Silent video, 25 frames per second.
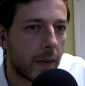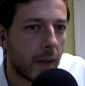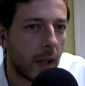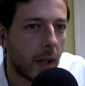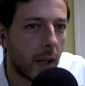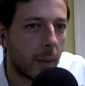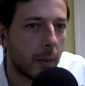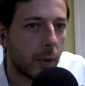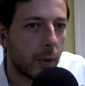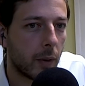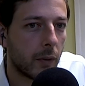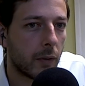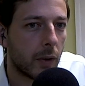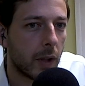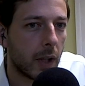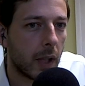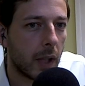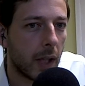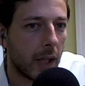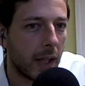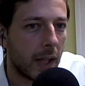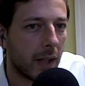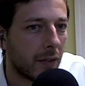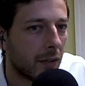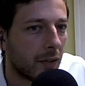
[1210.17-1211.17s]
I'm going for
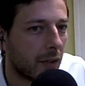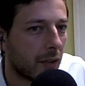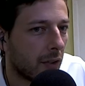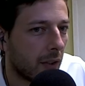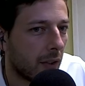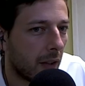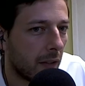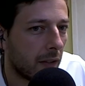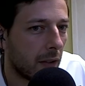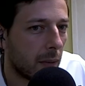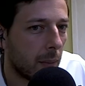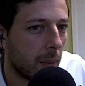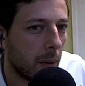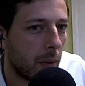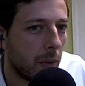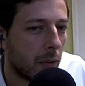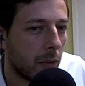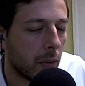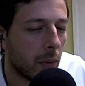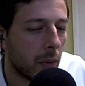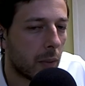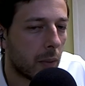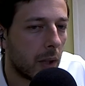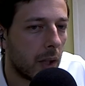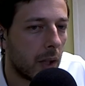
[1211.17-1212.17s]
knight f7 maybe
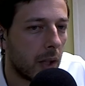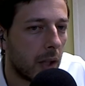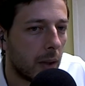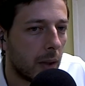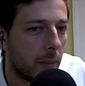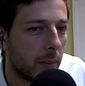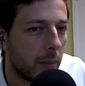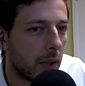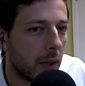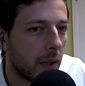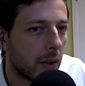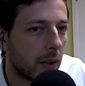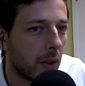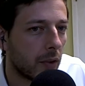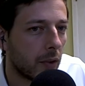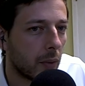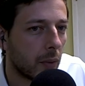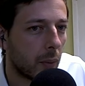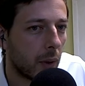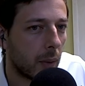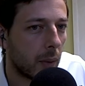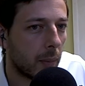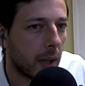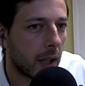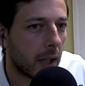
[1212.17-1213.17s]
for white, but it doesn't
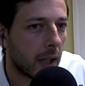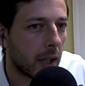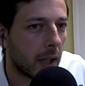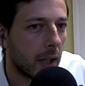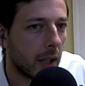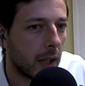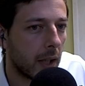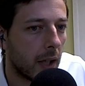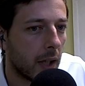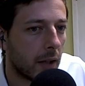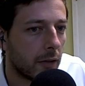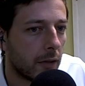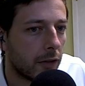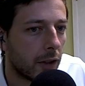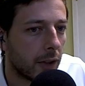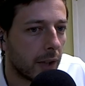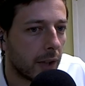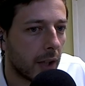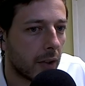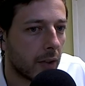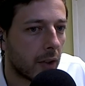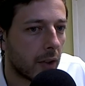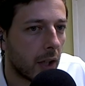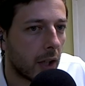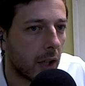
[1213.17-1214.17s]
win back enough
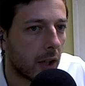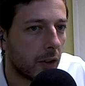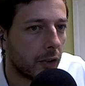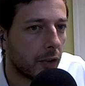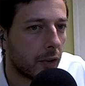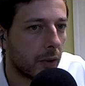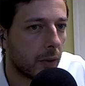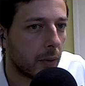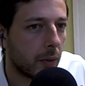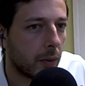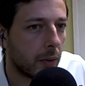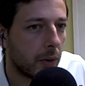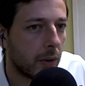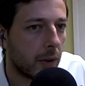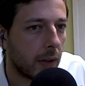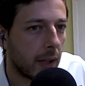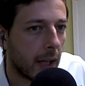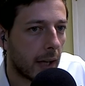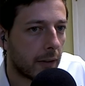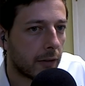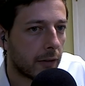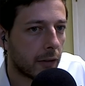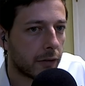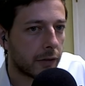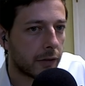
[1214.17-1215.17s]
unless I also
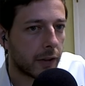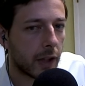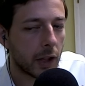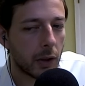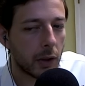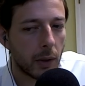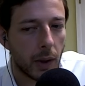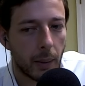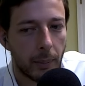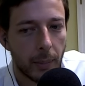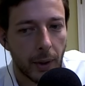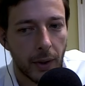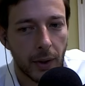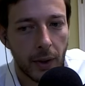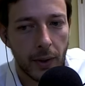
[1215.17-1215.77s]
have a follow-up on the